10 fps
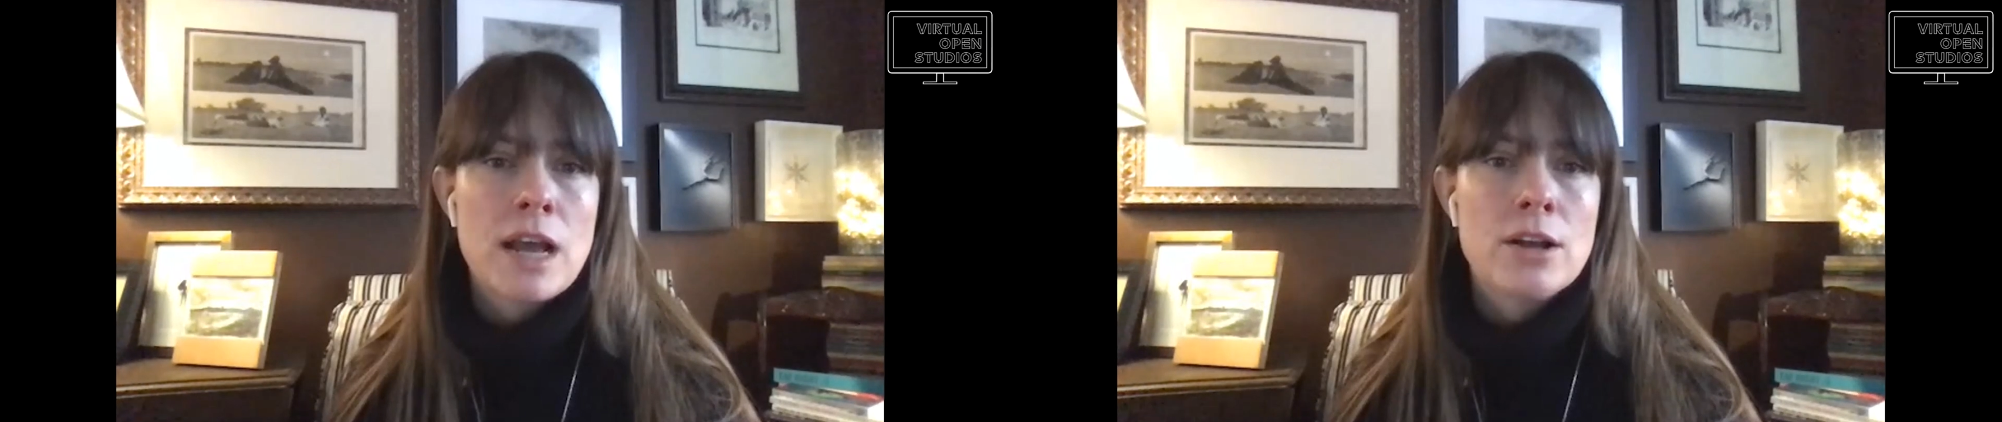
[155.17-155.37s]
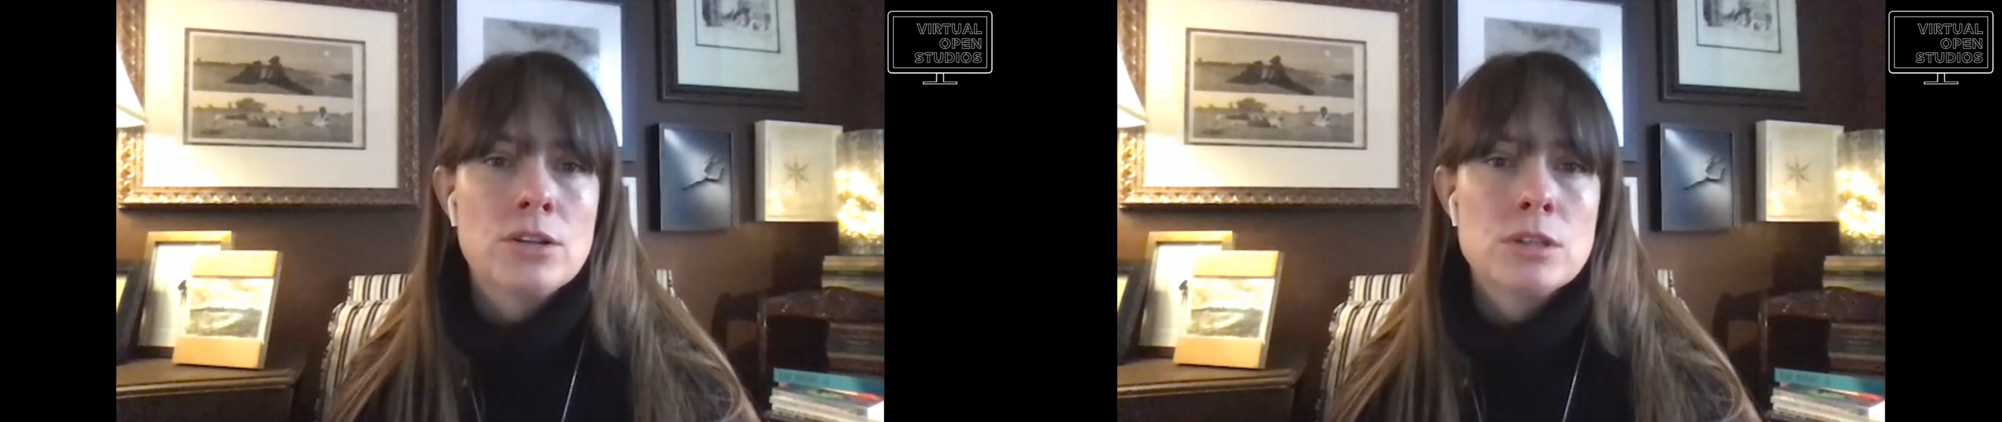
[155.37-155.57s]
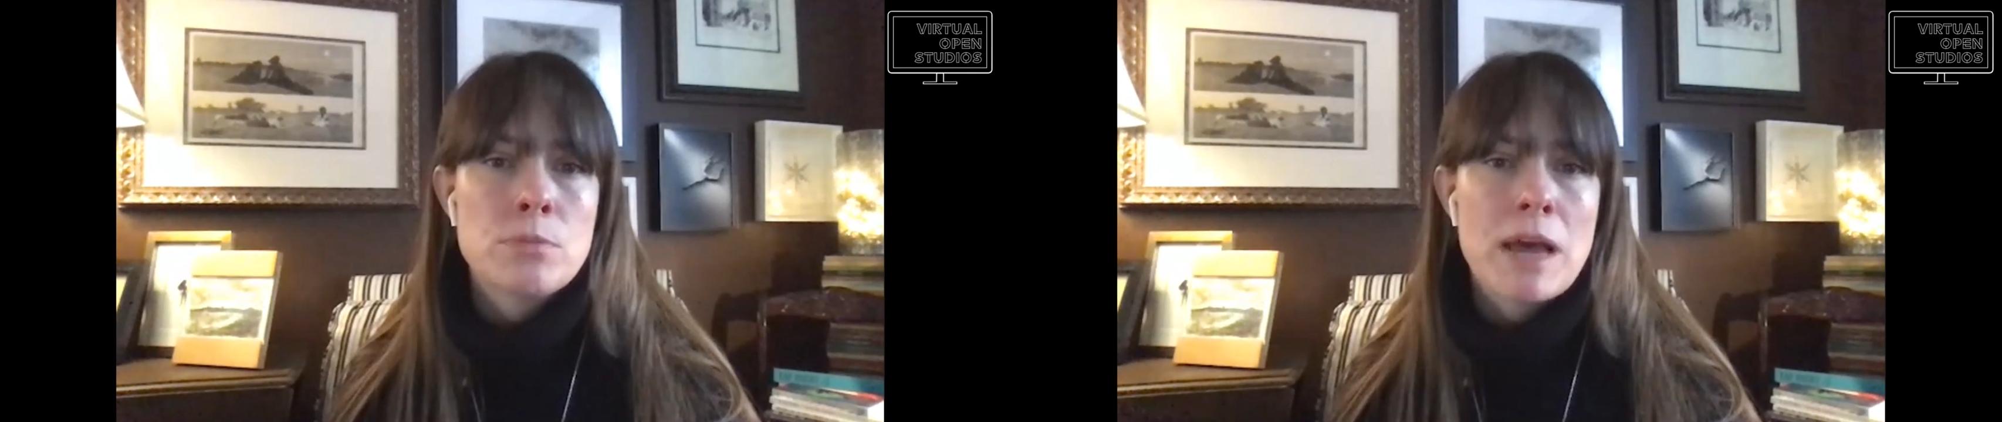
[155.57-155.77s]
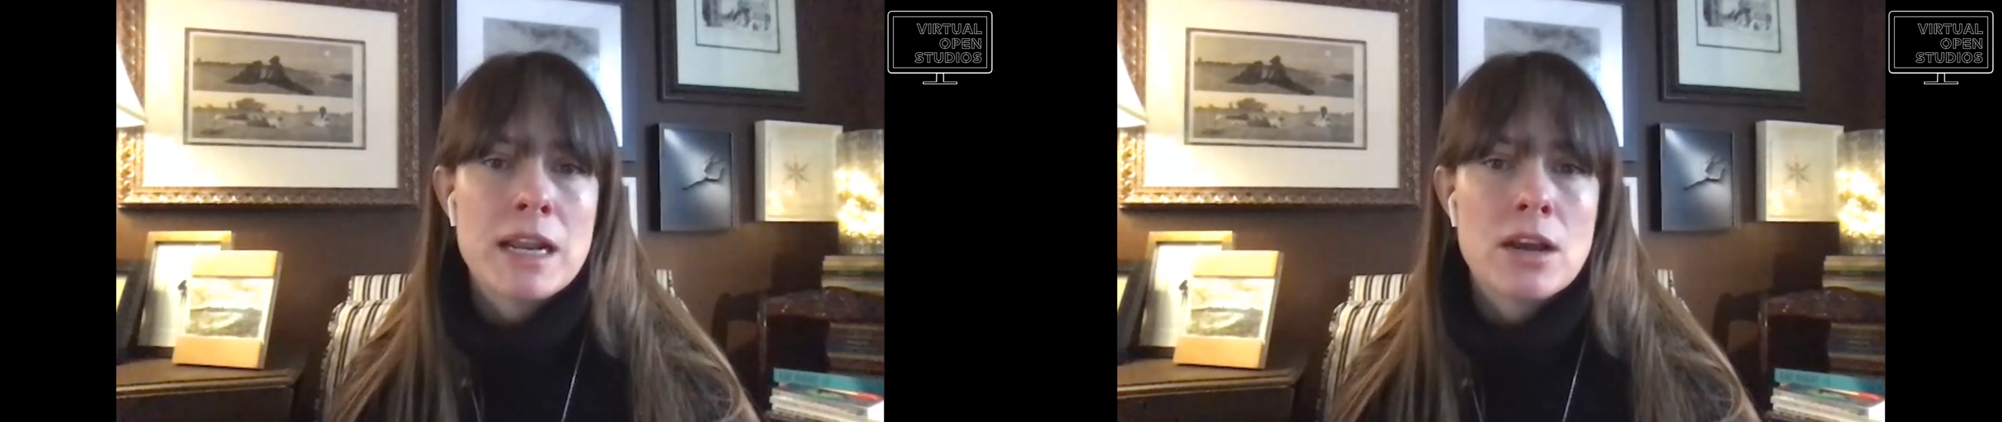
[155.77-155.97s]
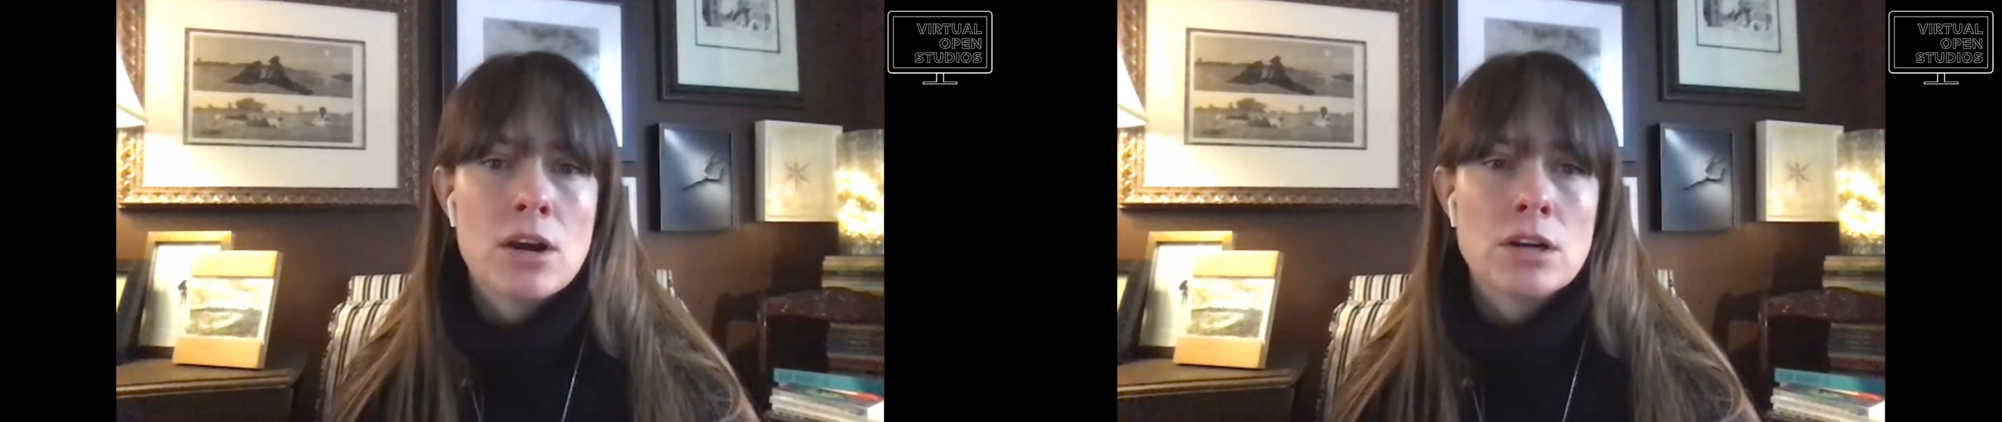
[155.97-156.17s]

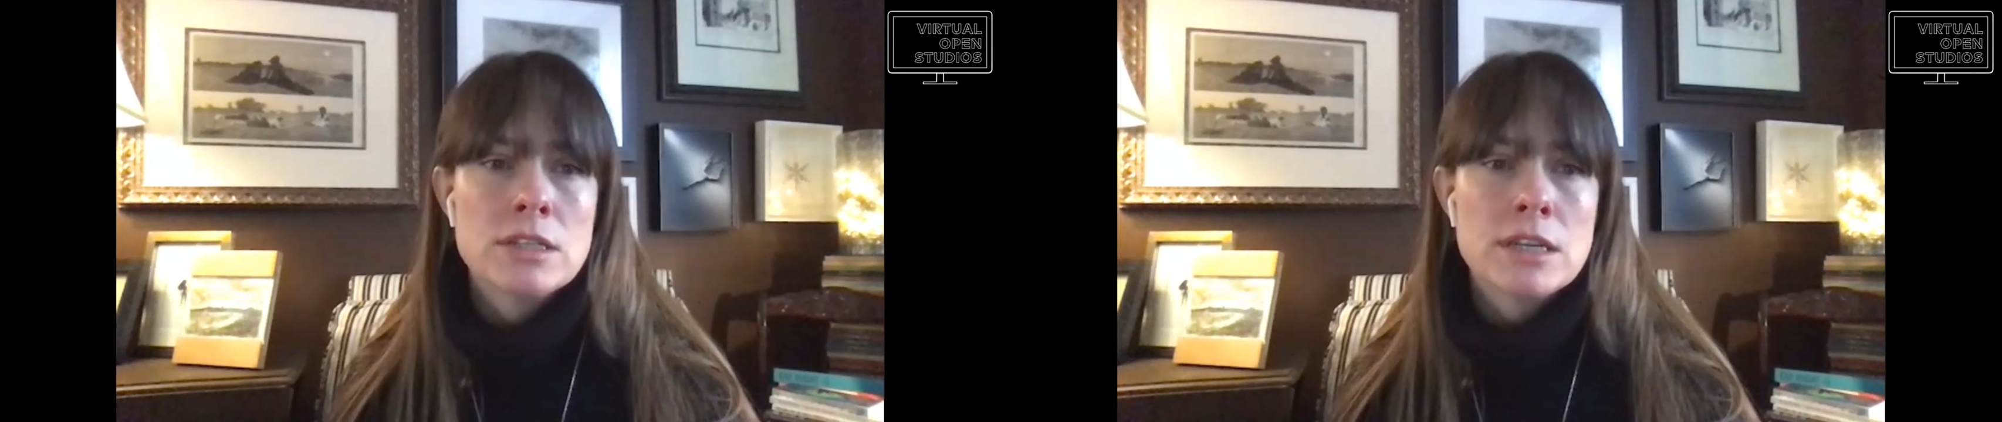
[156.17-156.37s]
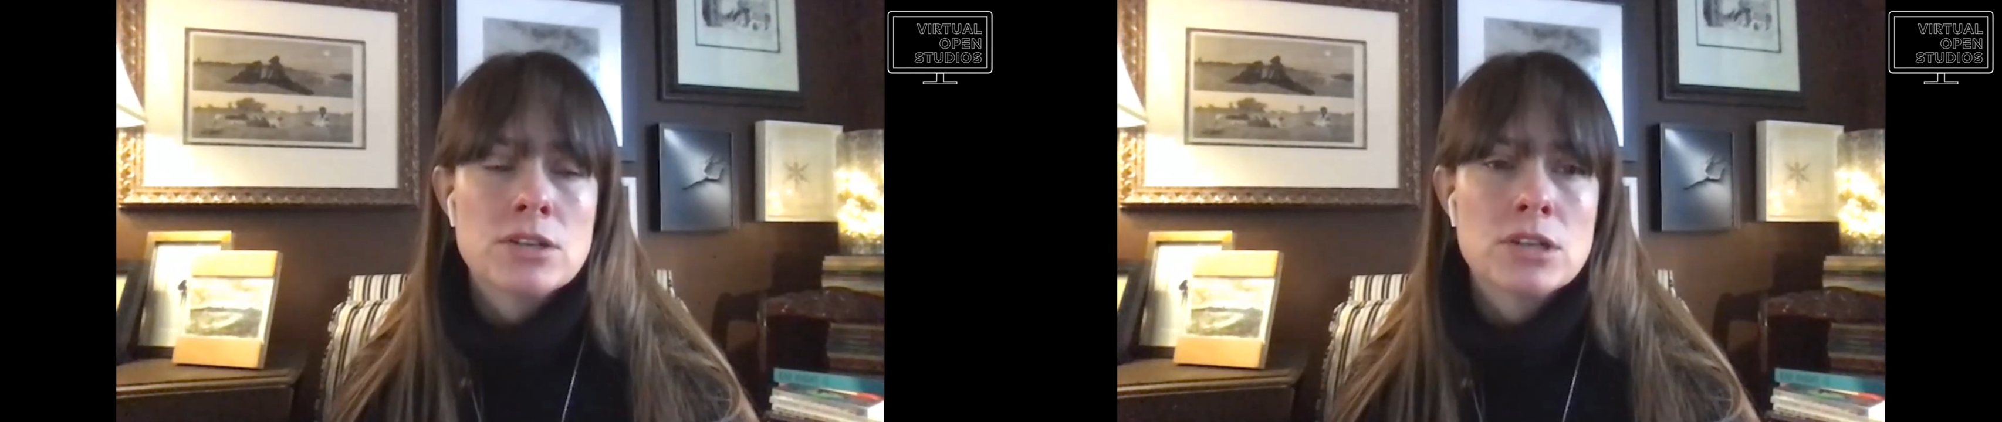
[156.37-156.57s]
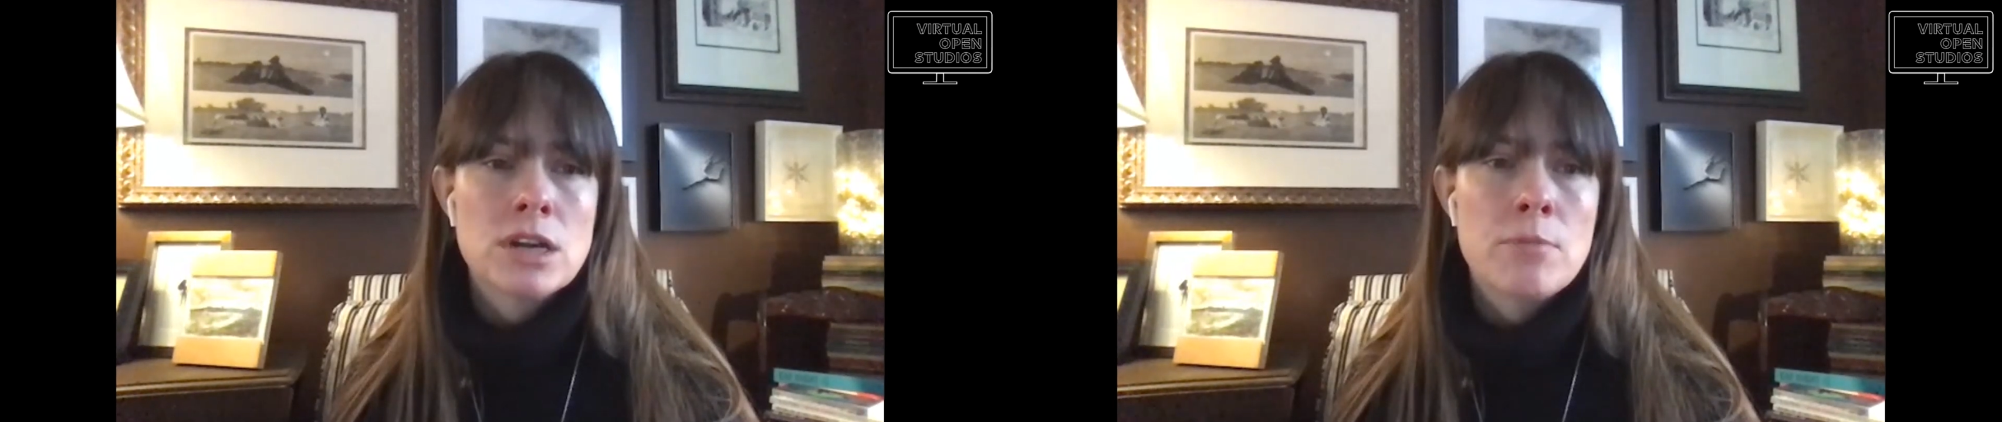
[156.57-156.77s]
Penney Art Center